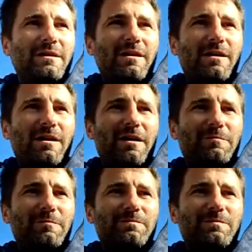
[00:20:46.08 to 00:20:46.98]

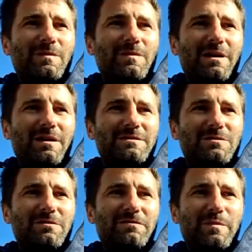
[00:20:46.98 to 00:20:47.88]

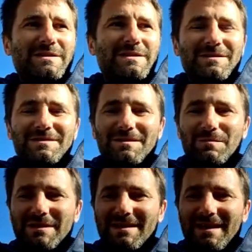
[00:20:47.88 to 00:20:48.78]
sort of bitterness at
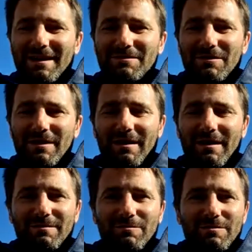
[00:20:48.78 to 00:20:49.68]
missing out on
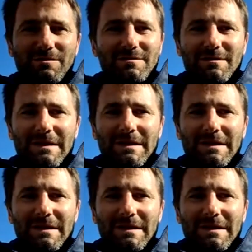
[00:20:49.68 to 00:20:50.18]
that. It was.